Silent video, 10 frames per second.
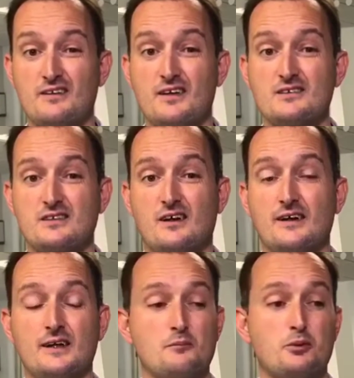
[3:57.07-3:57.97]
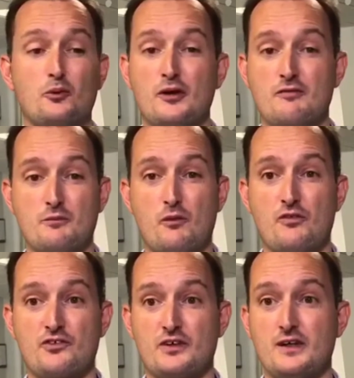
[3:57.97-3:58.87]
things like Employee of the
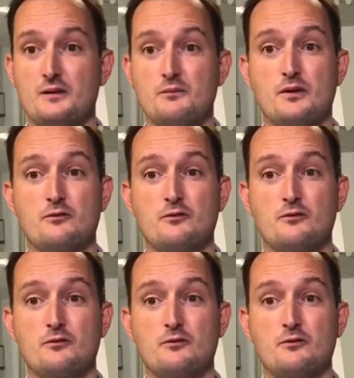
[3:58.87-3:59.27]
Month scheme,